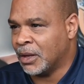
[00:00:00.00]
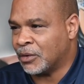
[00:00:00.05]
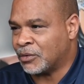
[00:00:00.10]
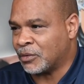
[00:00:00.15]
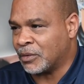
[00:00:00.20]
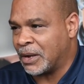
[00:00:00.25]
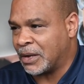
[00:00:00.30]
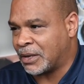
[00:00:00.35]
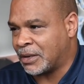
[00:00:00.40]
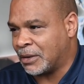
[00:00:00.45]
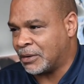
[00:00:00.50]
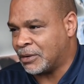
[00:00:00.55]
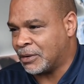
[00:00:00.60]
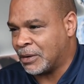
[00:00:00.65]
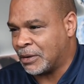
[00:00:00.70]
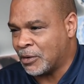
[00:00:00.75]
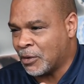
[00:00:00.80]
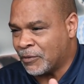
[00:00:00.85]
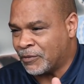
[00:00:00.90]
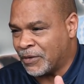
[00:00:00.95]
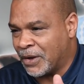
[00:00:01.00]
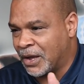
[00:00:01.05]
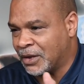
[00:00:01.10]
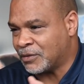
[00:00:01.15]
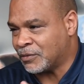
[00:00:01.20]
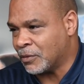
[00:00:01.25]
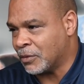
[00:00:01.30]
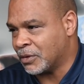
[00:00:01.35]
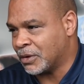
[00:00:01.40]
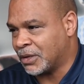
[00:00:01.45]
So when I to go
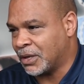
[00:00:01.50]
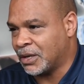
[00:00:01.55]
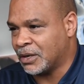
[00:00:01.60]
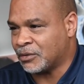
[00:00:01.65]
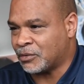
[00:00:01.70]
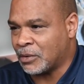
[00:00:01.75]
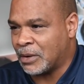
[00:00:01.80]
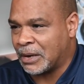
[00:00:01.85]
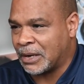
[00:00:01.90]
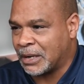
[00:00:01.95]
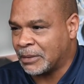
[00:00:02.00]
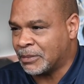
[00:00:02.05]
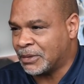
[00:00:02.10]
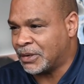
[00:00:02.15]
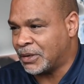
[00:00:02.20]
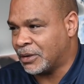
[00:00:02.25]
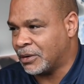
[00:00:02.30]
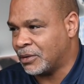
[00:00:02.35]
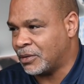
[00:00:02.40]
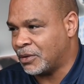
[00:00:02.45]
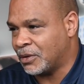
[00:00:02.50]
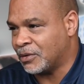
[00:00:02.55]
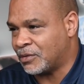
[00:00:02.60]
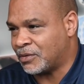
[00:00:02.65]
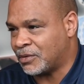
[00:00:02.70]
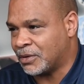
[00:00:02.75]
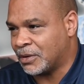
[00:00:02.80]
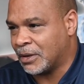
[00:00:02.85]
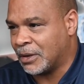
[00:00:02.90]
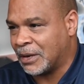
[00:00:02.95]
fast forward again, so I come in here
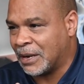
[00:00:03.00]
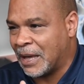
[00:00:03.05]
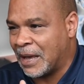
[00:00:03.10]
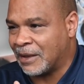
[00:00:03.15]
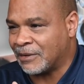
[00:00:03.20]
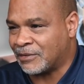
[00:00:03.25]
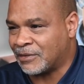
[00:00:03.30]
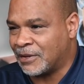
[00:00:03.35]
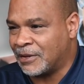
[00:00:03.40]
this last